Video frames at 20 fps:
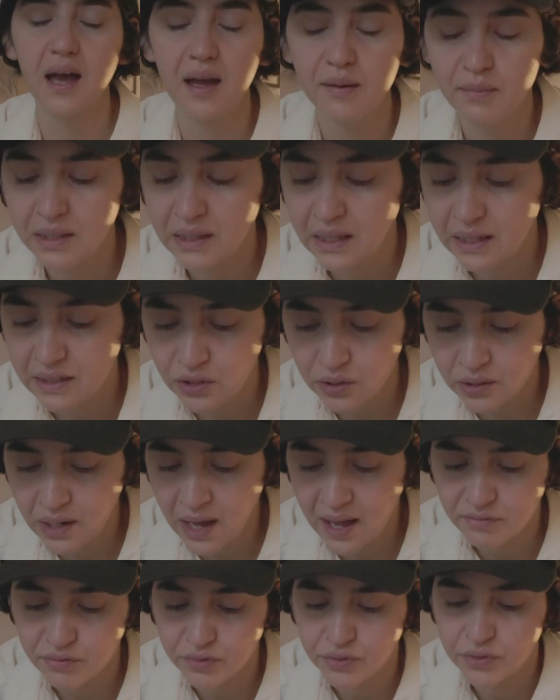I mean, I don't
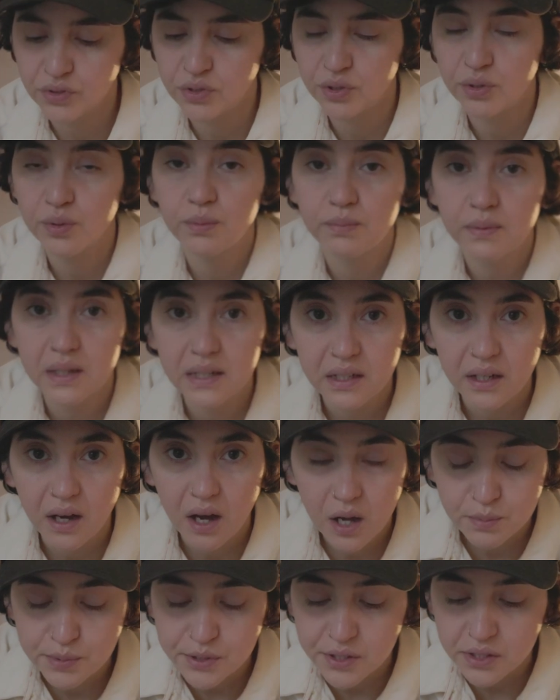have too many
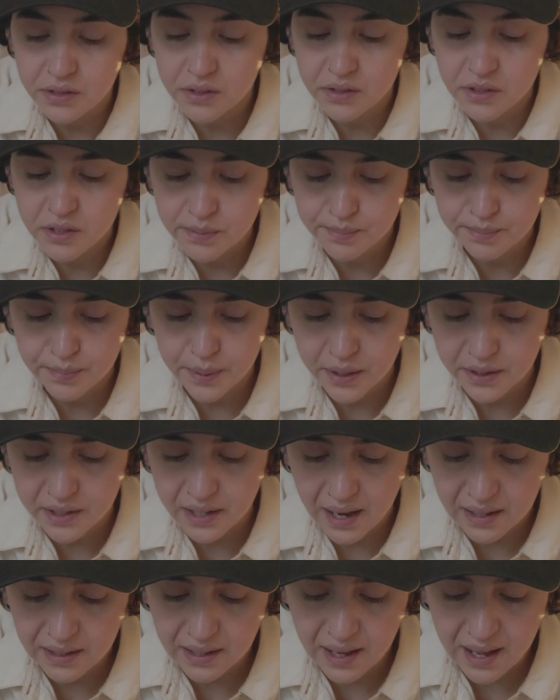options, but
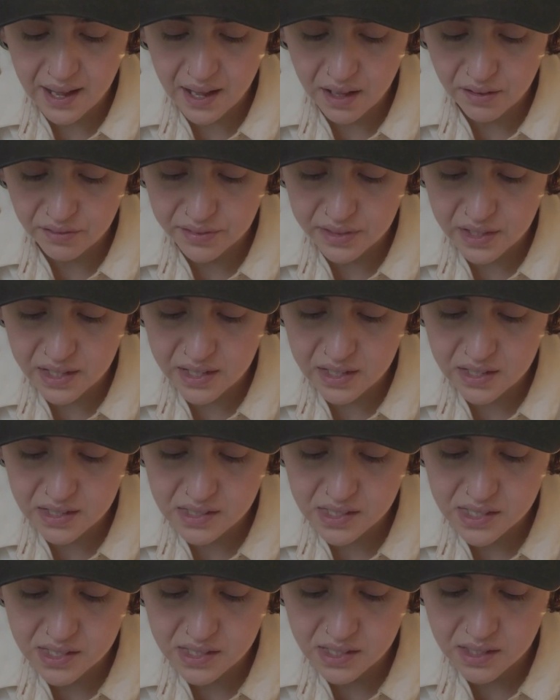I have
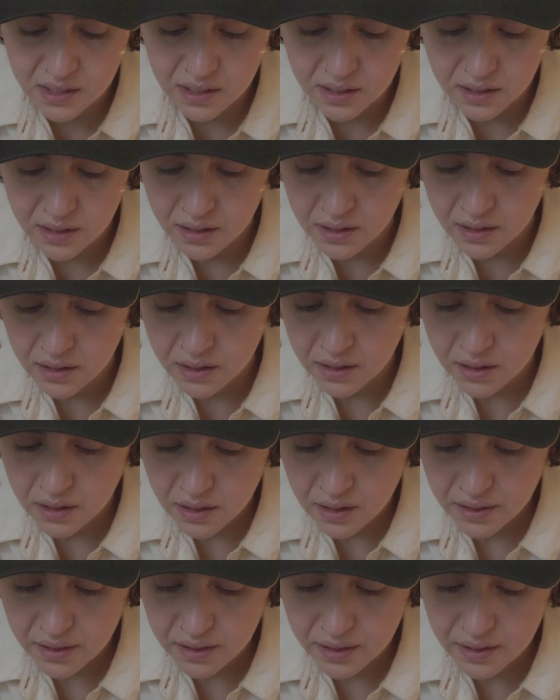these
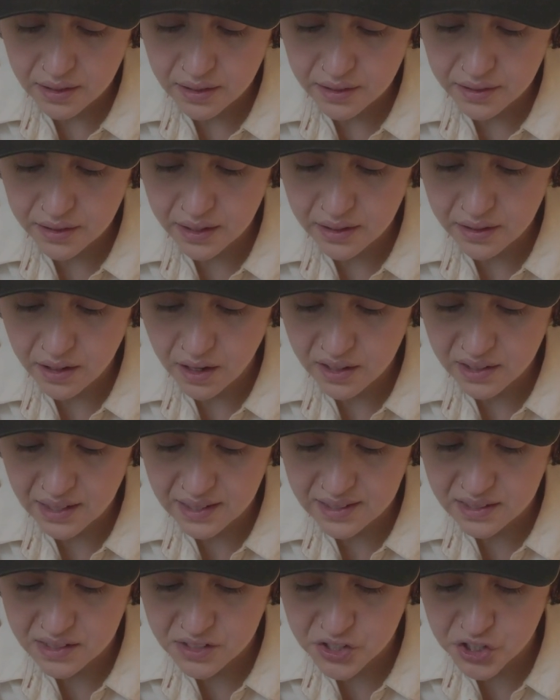that are
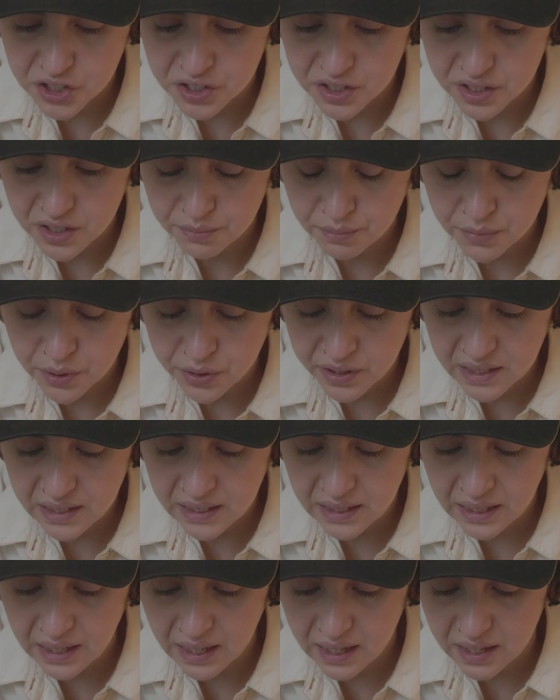like
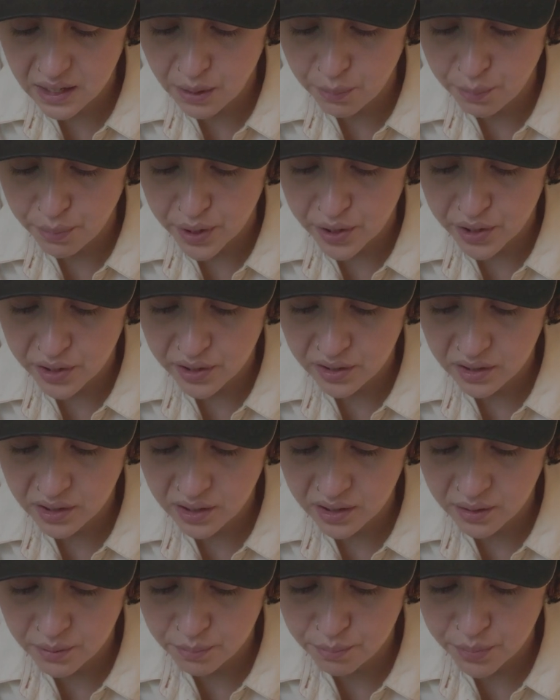shimmery, like
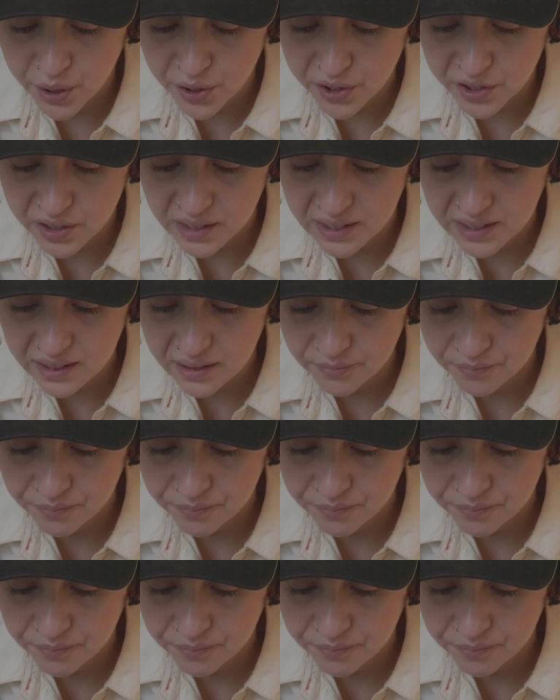pearly,